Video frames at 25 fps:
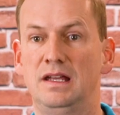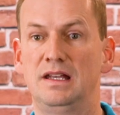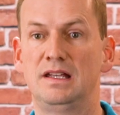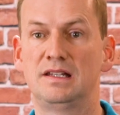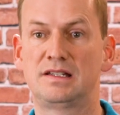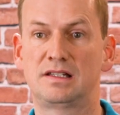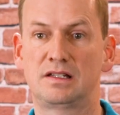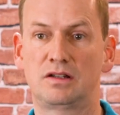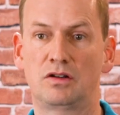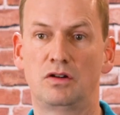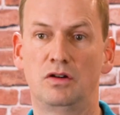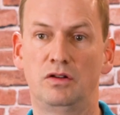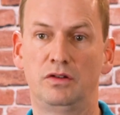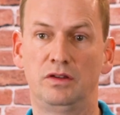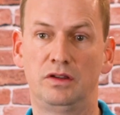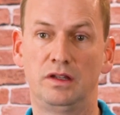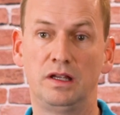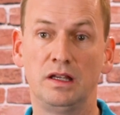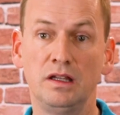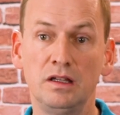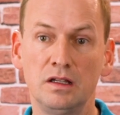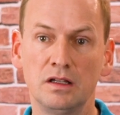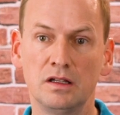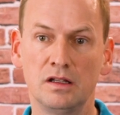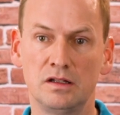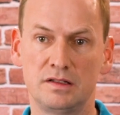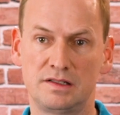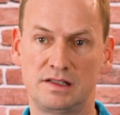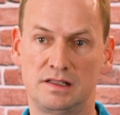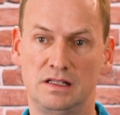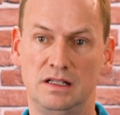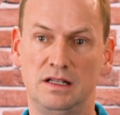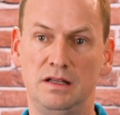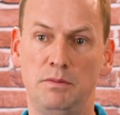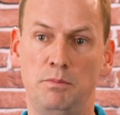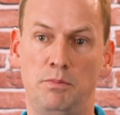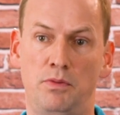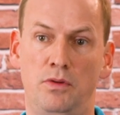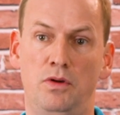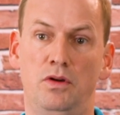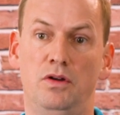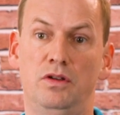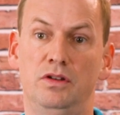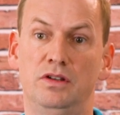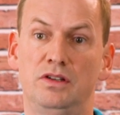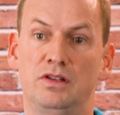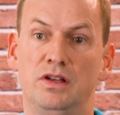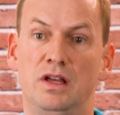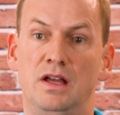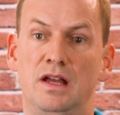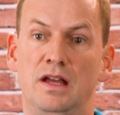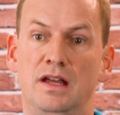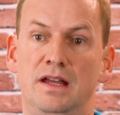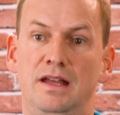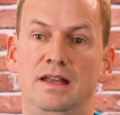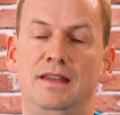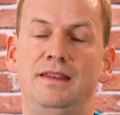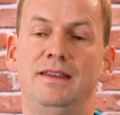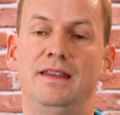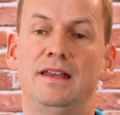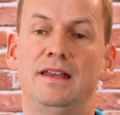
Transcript: is continuously burned in